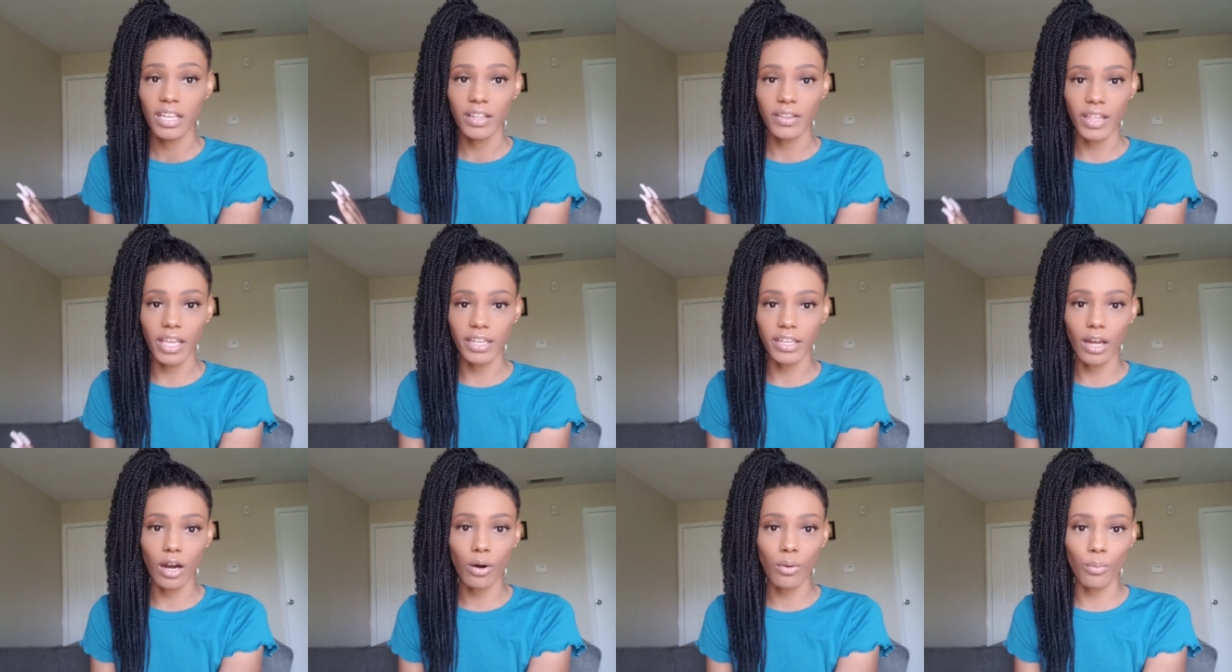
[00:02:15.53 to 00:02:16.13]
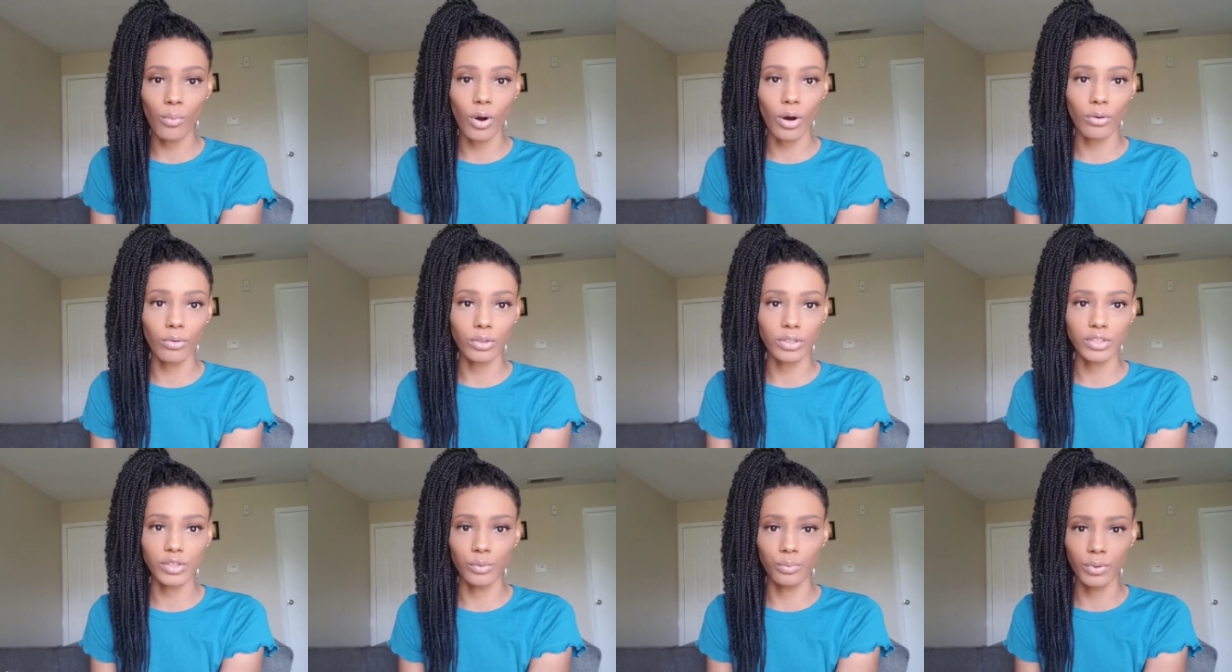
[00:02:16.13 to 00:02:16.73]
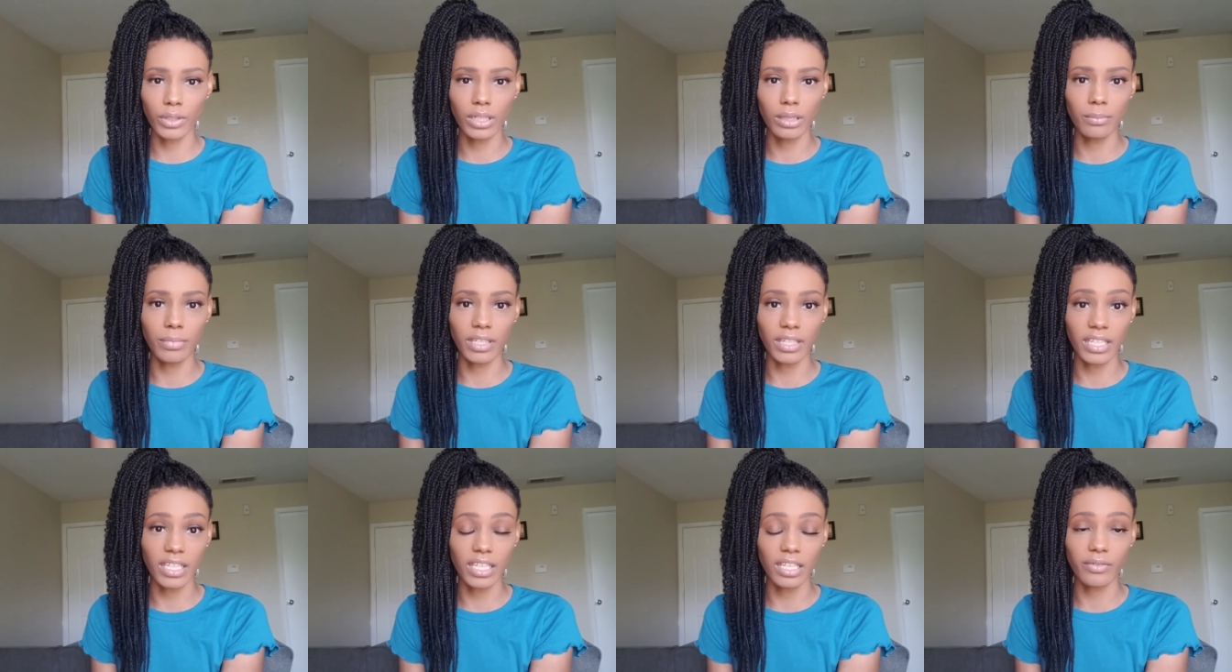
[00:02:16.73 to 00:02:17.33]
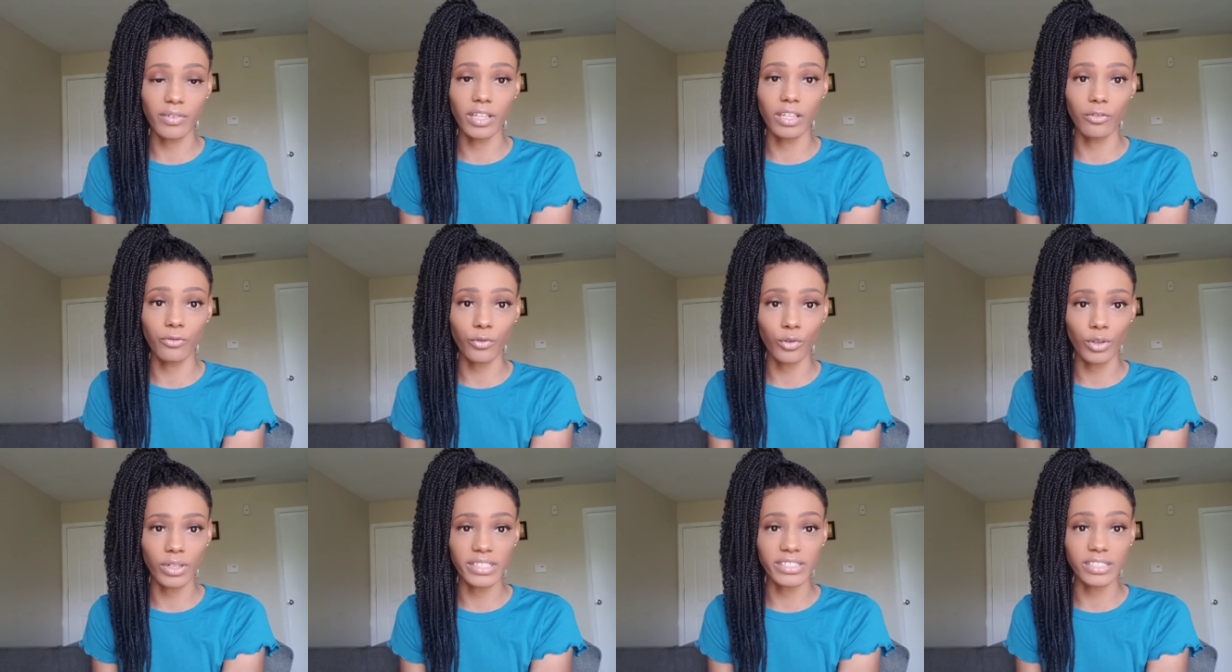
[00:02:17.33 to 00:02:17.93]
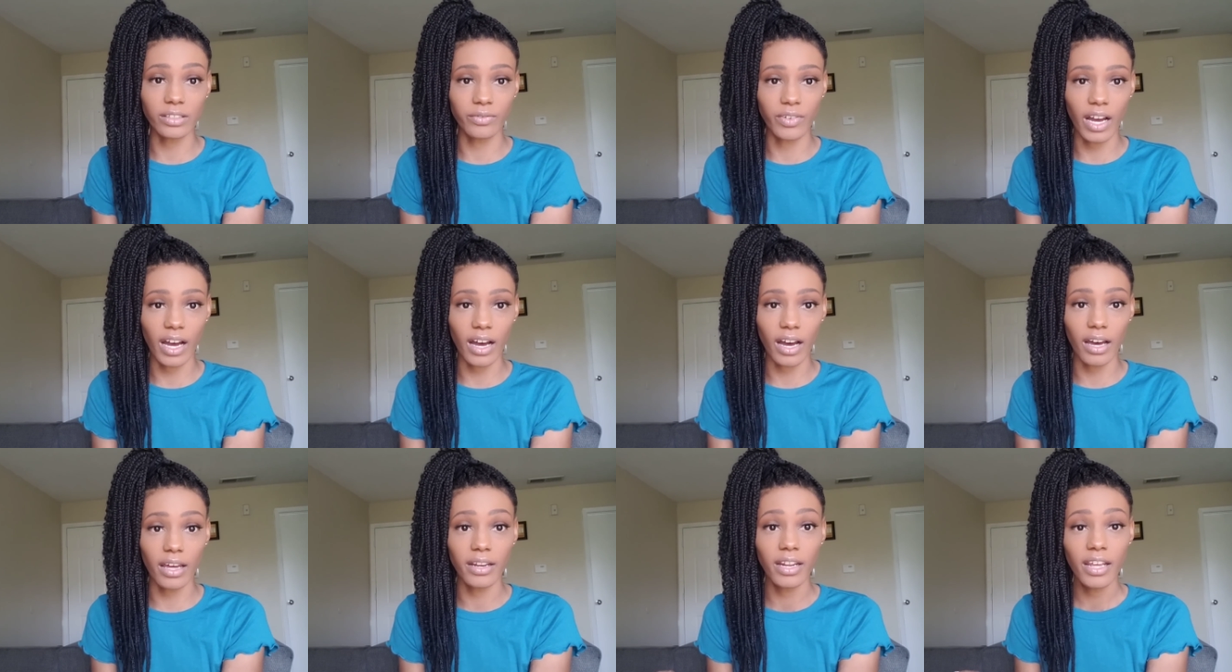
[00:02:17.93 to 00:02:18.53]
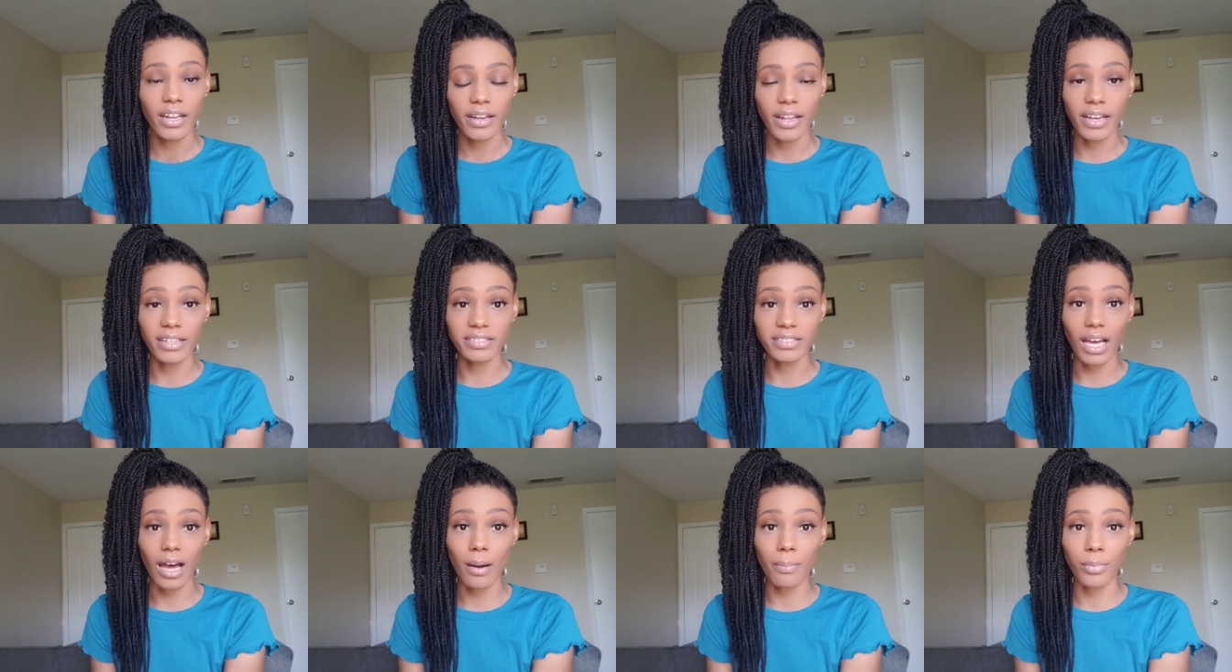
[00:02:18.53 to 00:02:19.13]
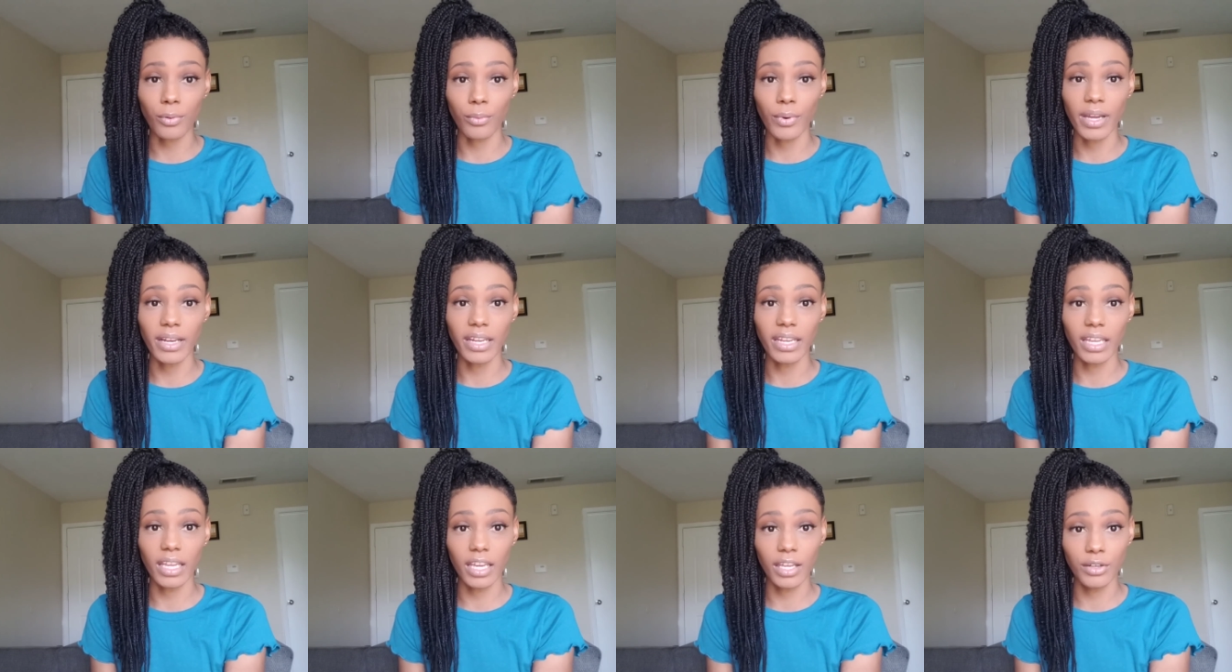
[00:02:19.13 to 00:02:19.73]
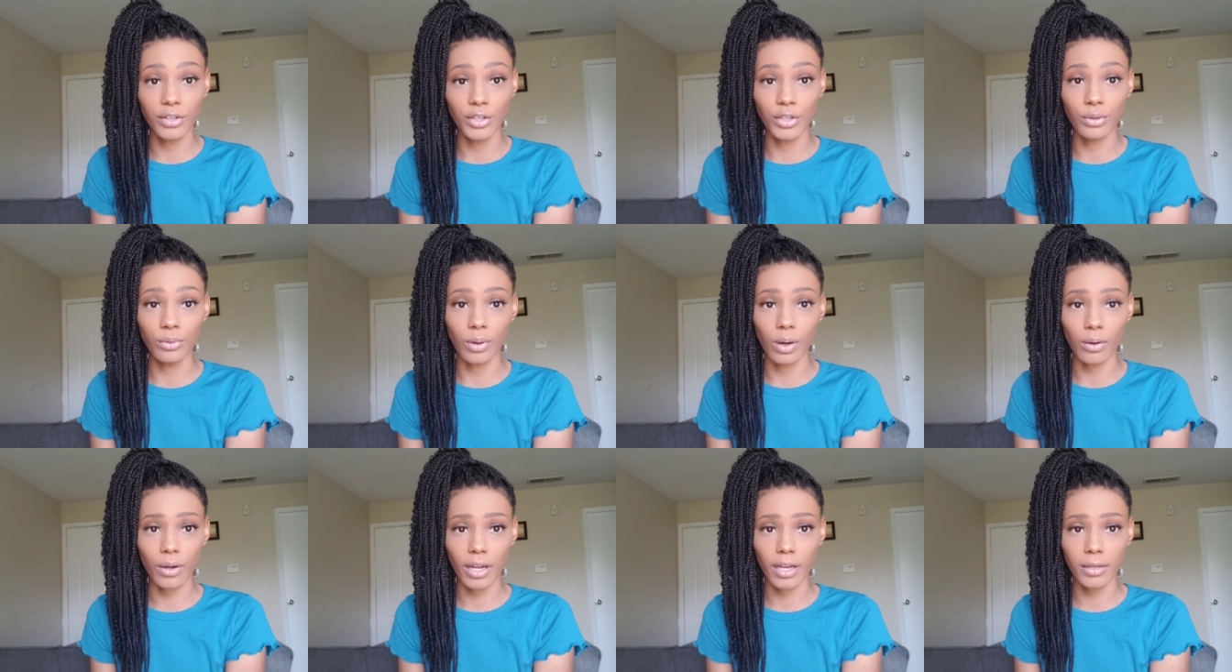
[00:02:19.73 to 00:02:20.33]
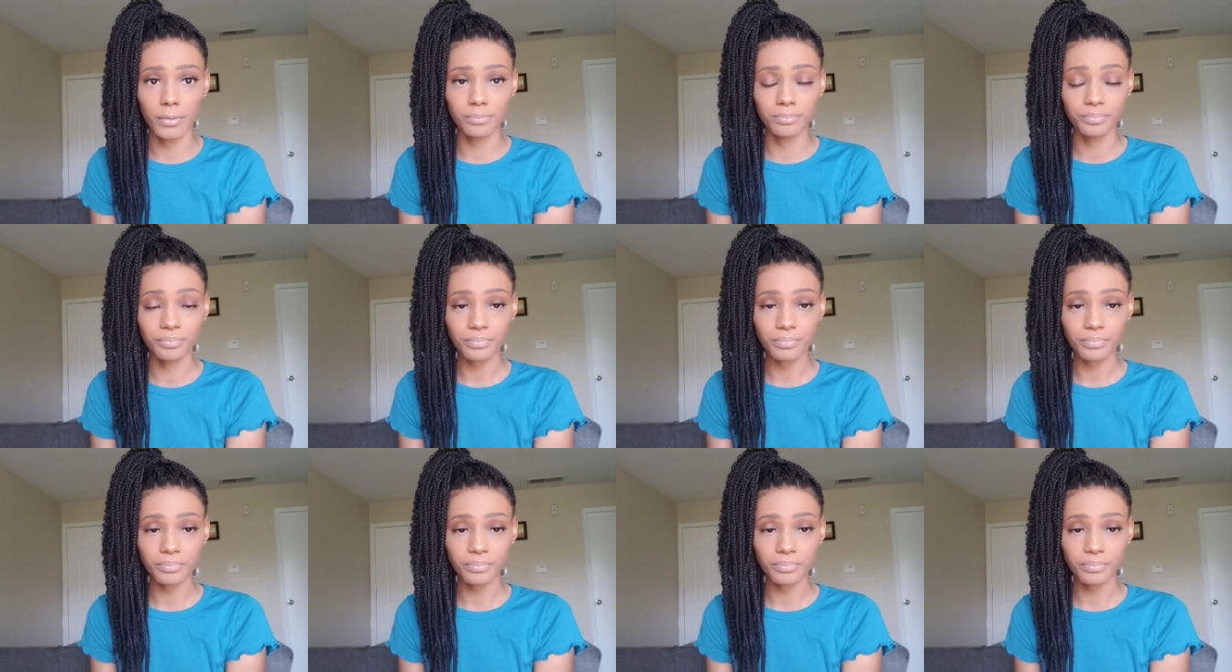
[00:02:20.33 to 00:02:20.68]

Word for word: they don't want to really believe in the fullness of God that is operating in you, okay?